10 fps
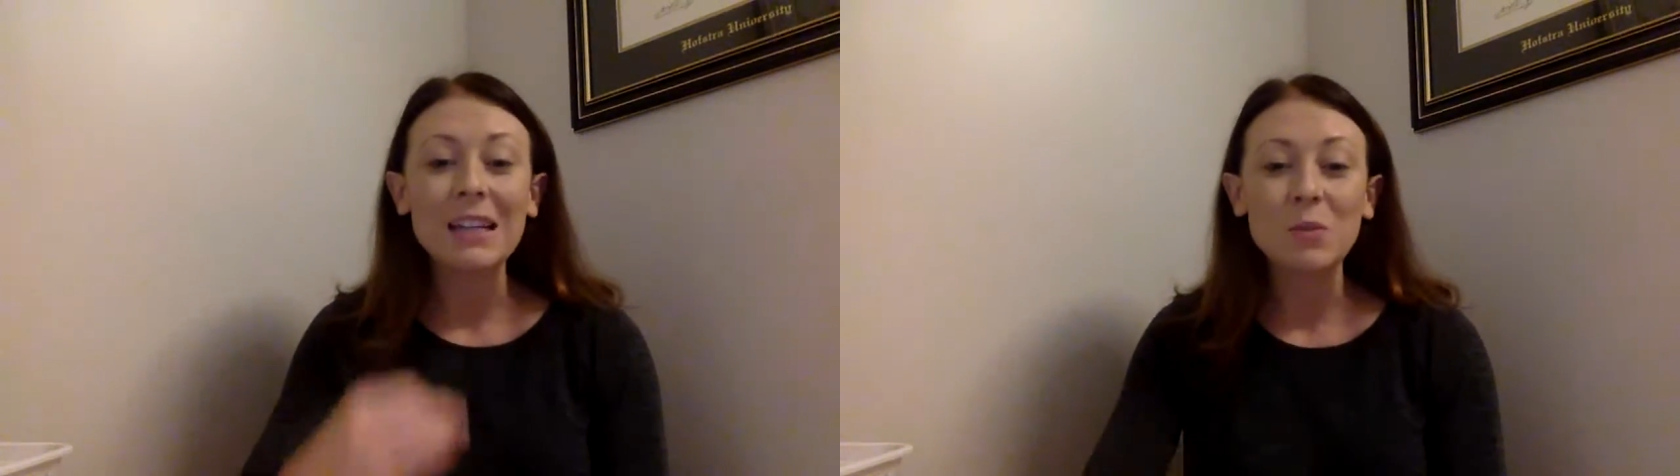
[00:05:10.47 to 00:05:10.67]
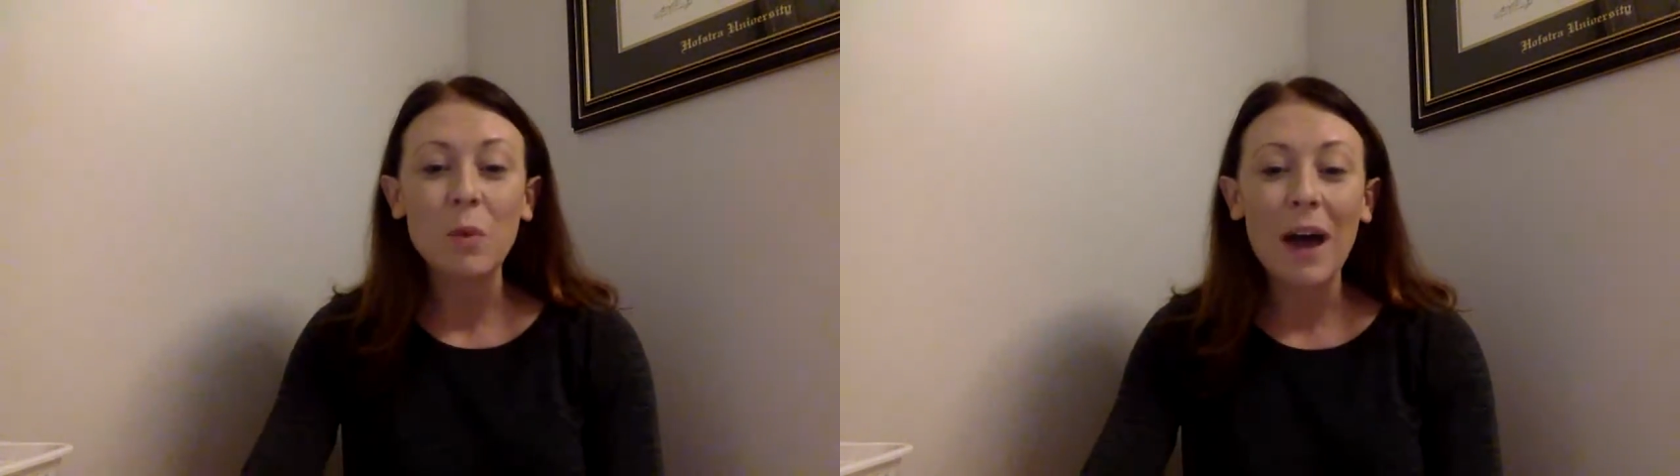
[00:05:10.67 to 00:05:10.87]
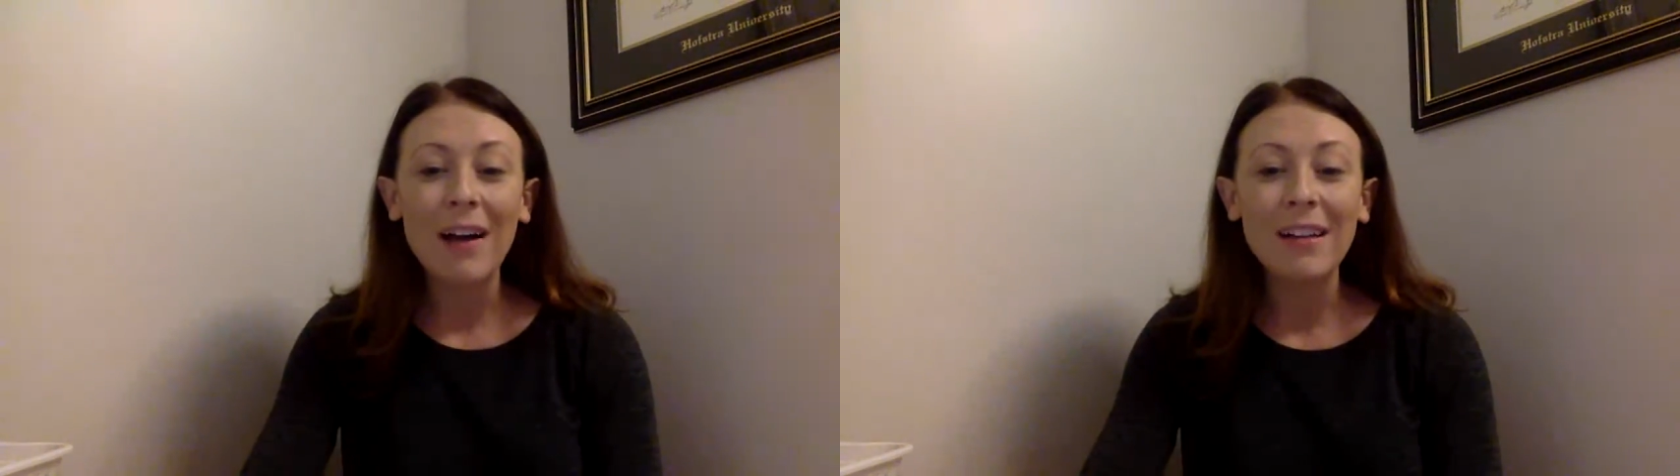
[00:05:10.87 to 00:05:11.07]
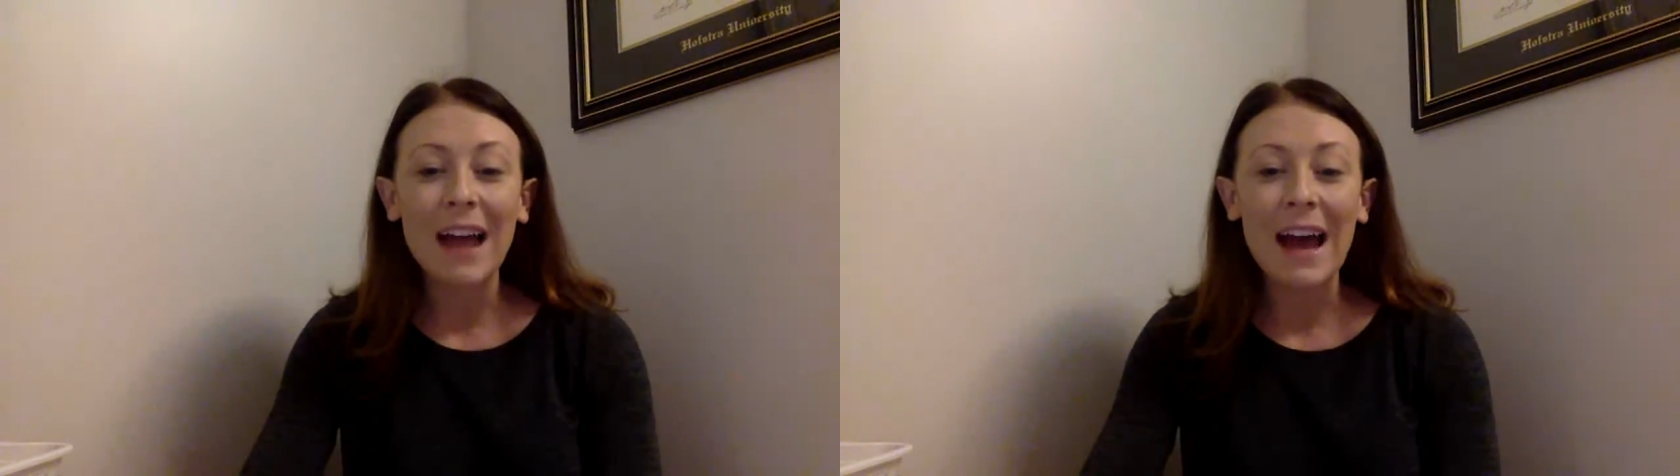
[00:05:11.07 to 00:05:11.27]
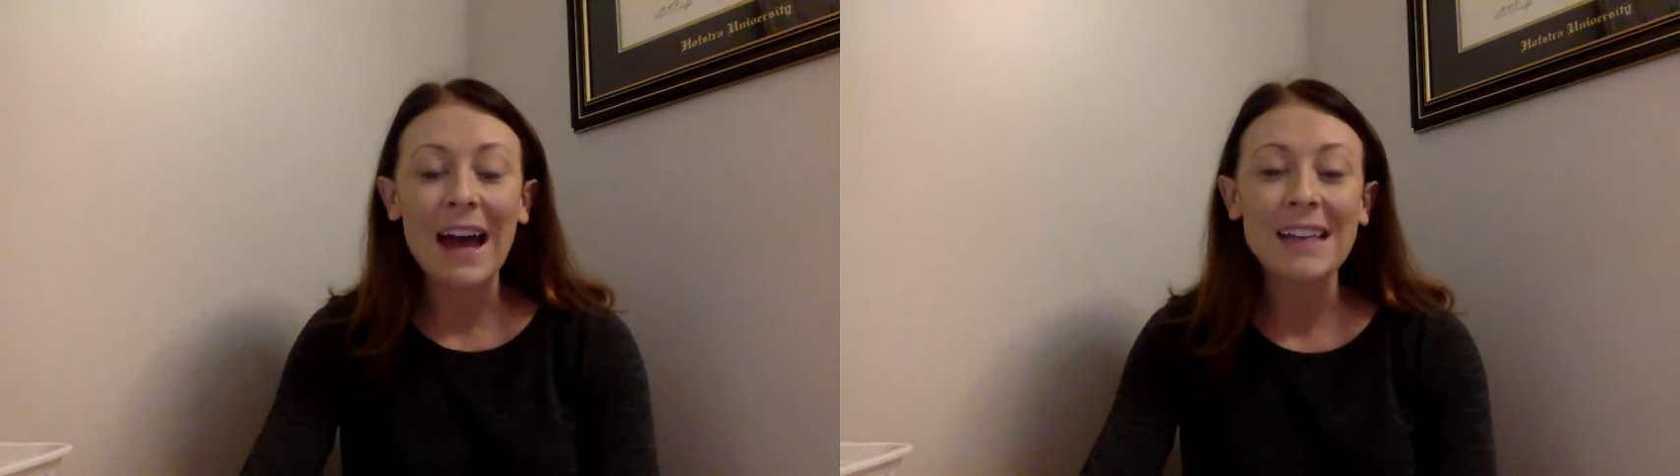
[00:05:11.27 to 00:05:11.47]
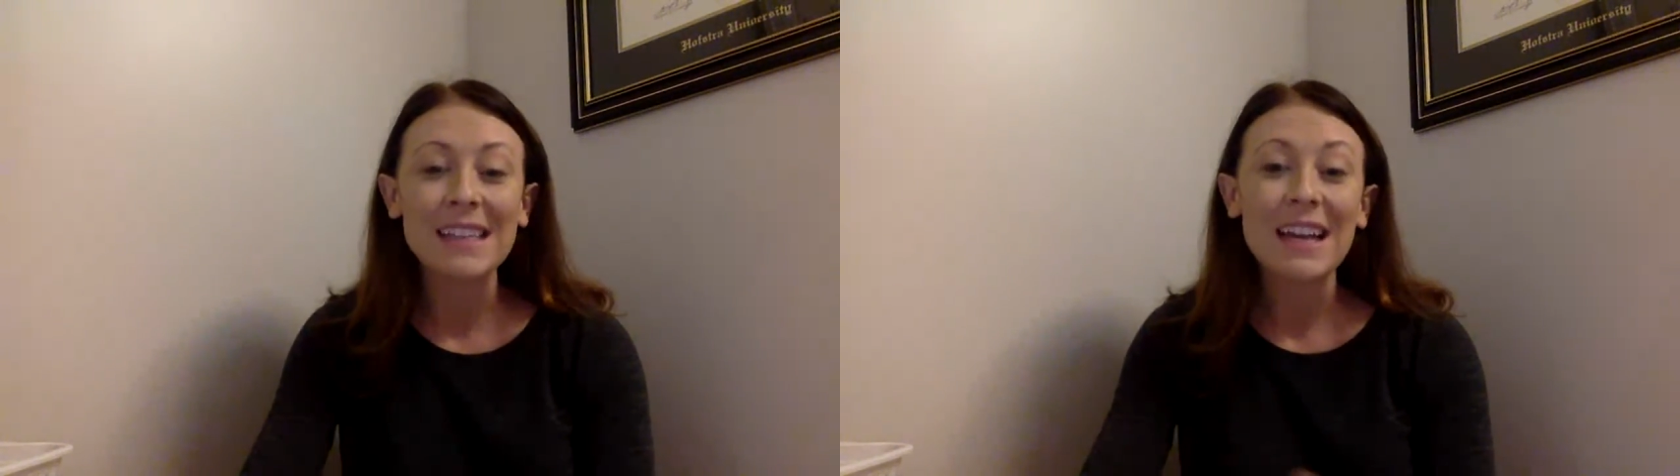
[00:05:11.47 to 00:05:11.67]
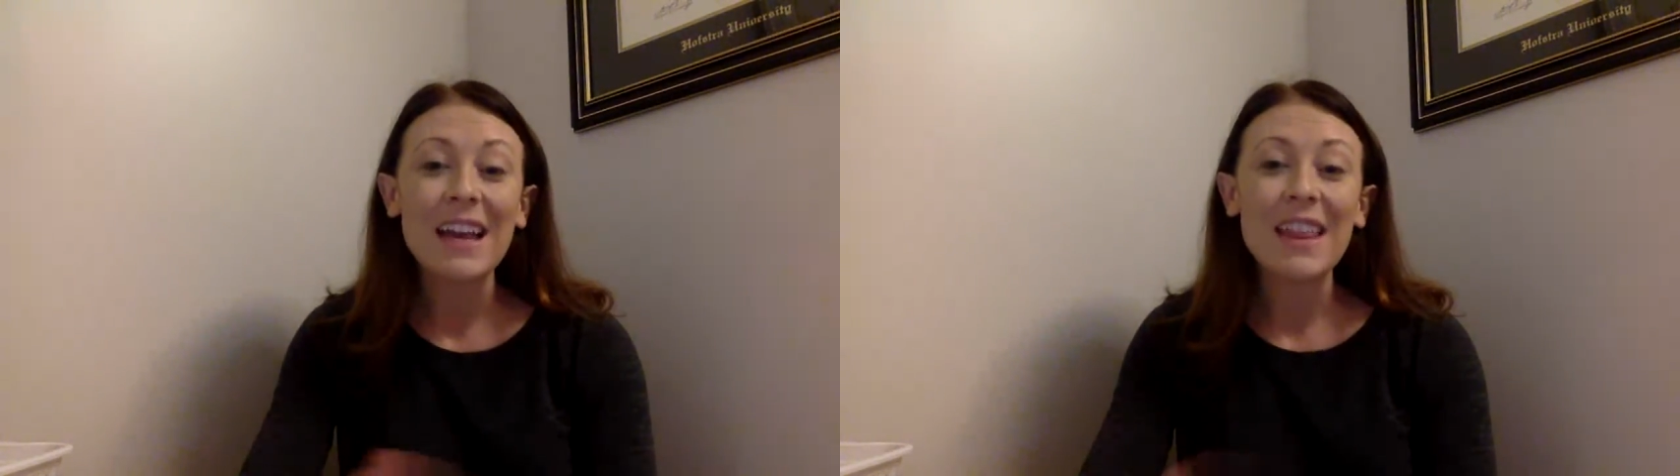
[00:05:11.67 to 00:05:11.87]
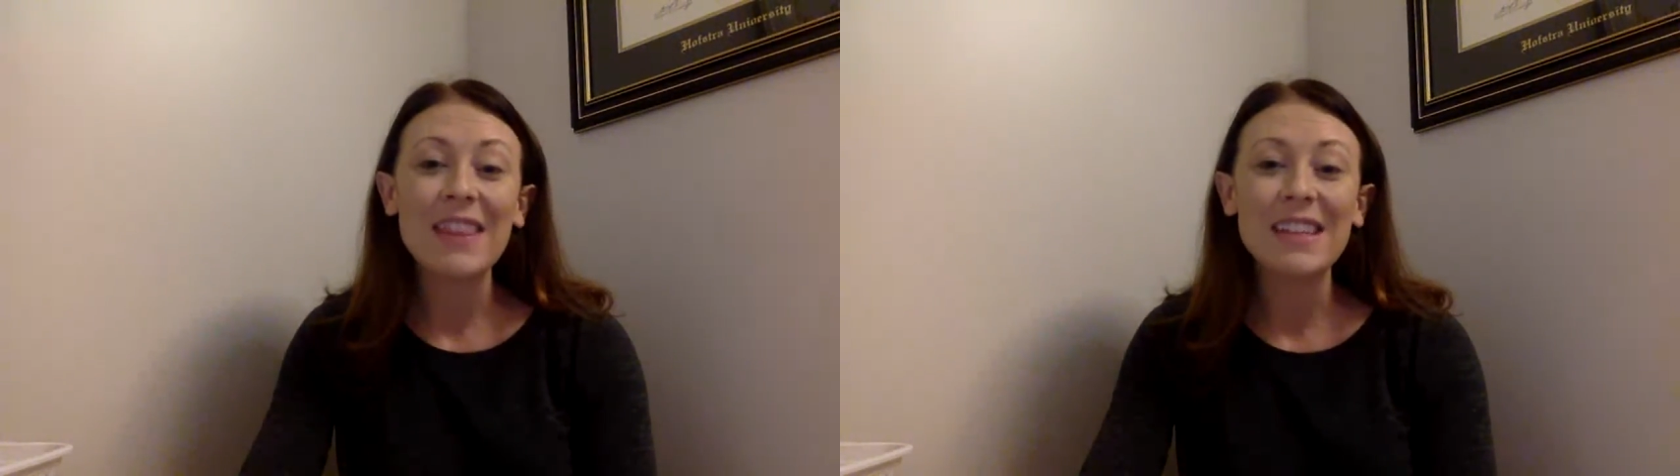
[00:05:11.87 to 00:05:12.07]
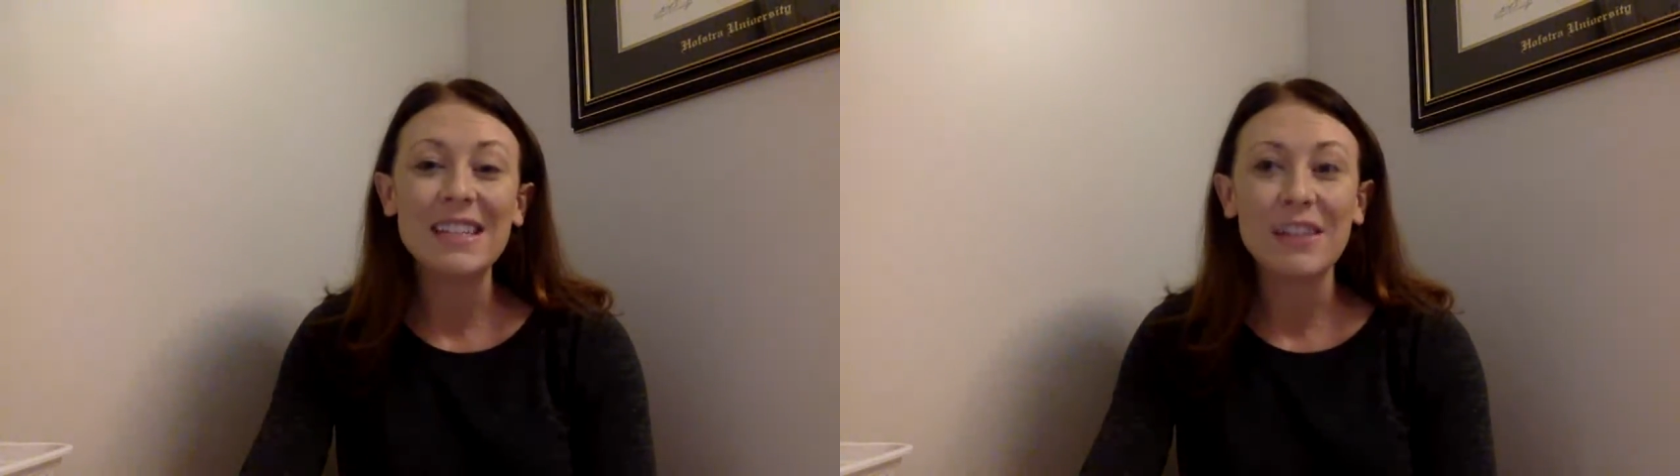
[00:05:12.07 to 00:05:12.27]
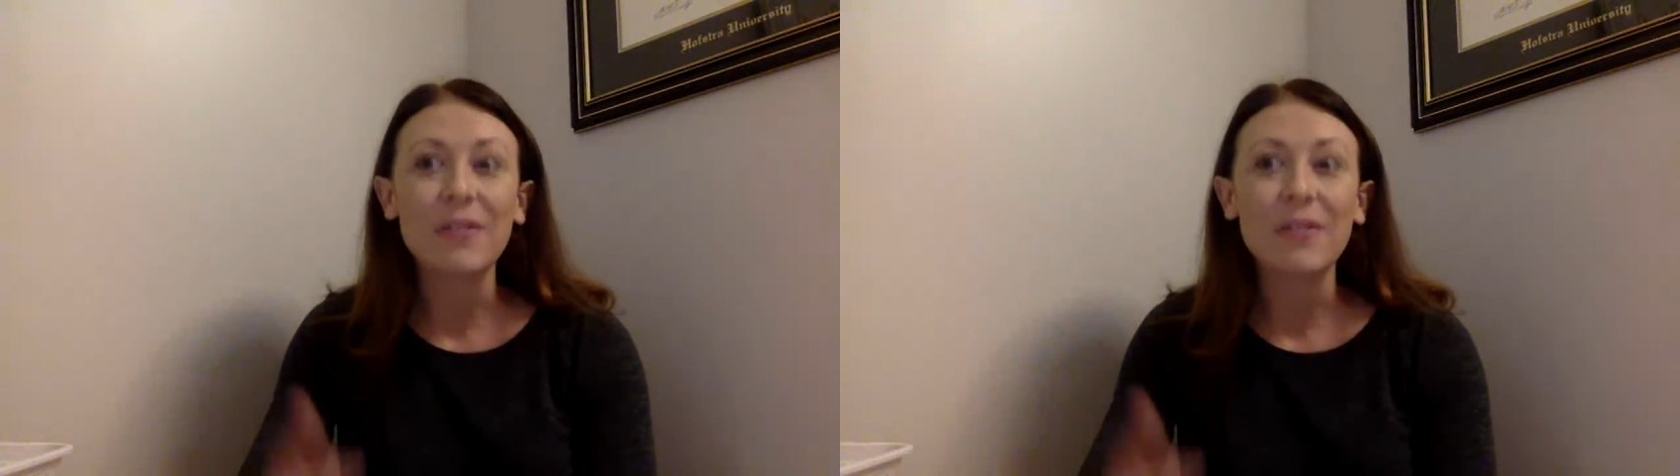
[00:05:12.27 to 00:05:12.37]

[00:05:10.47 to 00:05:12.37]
as well as the